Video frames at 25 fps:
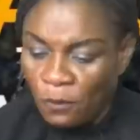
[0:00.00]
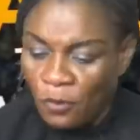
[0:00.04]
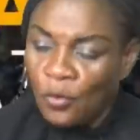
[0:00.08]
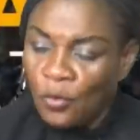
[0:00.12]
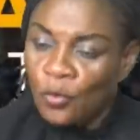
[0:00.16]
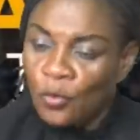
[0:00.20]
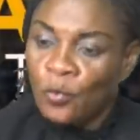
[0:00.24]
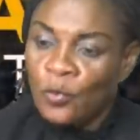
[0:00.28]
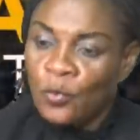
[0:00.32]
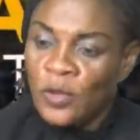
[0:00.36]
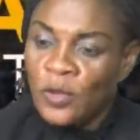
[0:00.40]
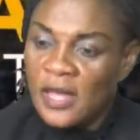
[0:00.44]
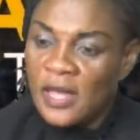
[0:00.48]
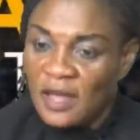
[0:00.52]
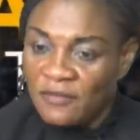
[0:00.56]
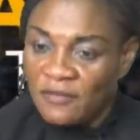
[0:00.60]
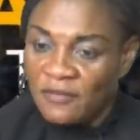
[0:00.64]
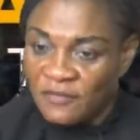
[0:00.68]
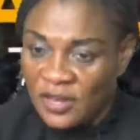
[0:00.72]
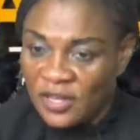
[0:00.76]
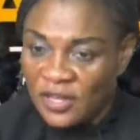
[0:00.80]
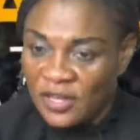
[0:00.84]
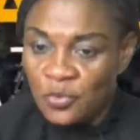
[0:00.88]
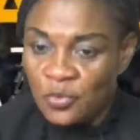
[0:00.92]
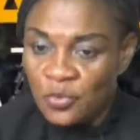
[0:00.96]
we have,
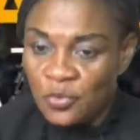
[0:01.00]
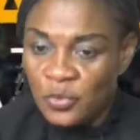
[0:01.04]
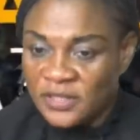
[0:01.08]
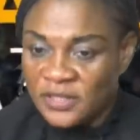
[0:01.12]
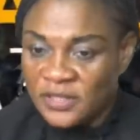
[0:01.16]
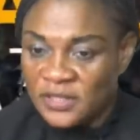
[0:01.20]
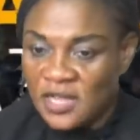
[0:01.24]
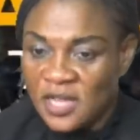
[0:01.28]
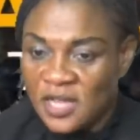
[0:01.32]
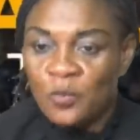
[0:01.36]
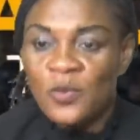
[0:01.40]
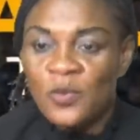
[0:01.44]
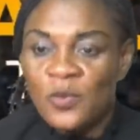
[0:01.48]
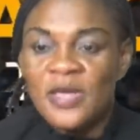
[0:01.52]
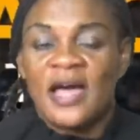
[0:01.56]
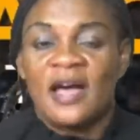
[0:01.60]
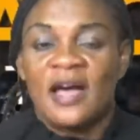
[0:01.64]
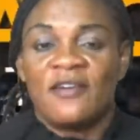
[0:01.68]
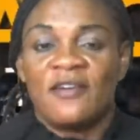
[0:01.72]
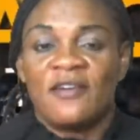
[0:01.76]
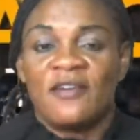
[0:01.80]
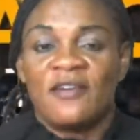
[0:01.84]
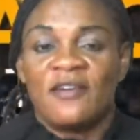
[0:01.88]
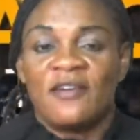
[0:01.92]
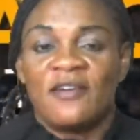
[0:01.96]
like you were saying, we have
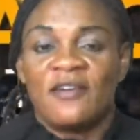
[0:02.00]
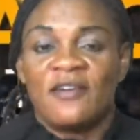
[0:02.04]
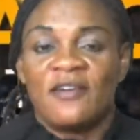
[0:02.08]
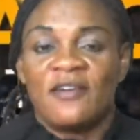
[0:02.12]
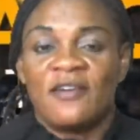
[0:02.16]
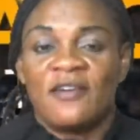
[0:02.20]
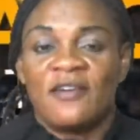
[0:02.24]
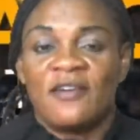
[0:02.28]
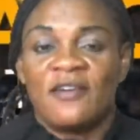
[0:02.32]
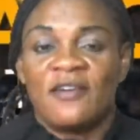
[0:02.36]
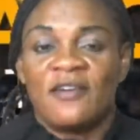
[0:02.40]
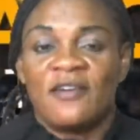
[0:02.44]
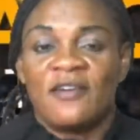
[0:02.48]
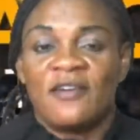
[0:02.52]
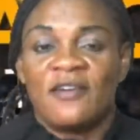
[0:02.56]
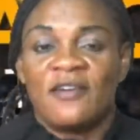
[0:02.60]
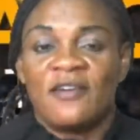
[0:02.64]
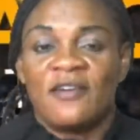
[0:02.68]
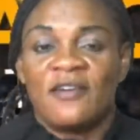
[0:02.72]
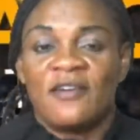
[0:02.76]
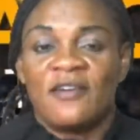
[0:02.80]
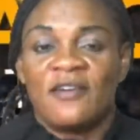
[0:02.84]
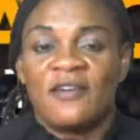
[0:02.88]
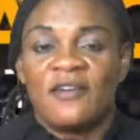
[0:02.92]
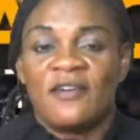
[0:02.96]
hotels, we
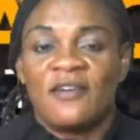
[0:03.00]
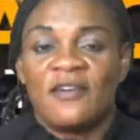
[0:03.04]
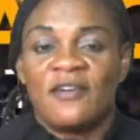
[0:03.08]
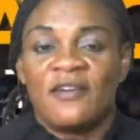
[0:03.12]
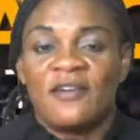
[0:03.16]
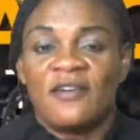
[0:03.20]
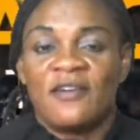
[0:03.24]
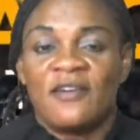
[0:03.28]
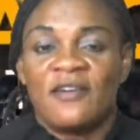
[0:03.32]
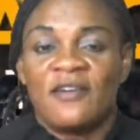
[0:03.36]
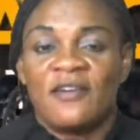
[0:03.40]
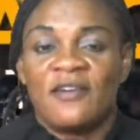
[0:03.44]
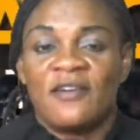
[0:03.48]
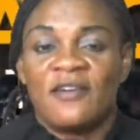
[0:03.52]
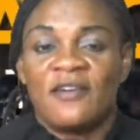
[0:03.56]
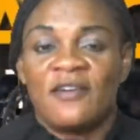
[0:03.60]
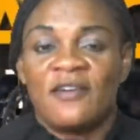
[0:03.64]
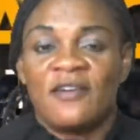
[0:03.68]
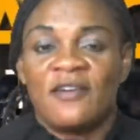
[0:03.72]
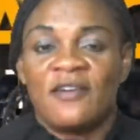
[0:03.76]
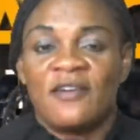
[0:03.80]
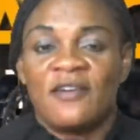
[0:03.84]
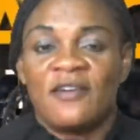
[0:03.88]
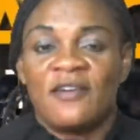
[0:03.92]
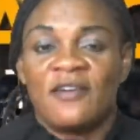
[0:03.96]
have
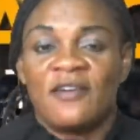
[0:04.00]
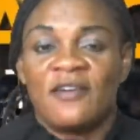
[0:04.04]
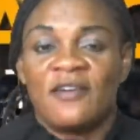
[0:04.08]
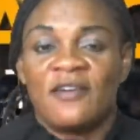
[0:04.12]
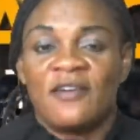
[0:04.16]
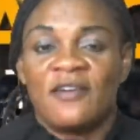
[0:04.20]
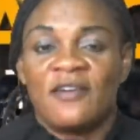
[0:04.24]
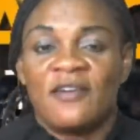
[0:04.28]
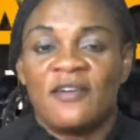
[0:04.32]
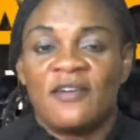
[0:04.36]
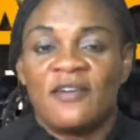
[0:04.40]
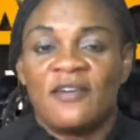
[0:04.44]
hospitals,